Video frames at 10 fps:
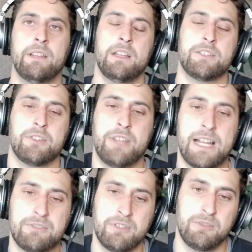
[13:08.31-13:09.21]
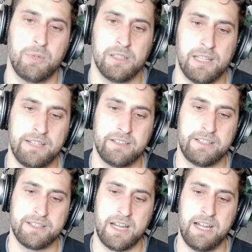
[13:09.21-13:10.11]
So that's really what led the
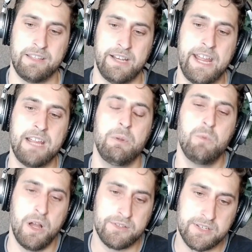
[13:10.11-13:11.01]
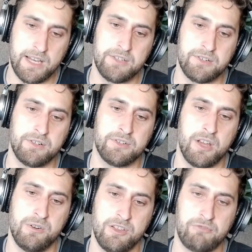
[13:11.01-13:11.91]
design that, hey, we want sensors
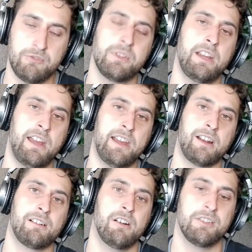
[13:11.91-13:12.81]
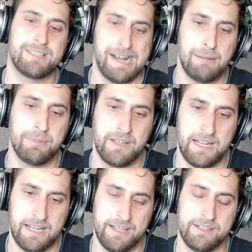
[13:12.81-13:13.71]
going through the hair on top of the
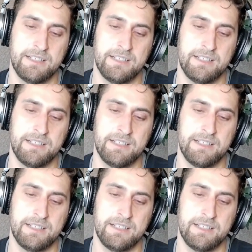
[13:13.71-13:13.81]
head.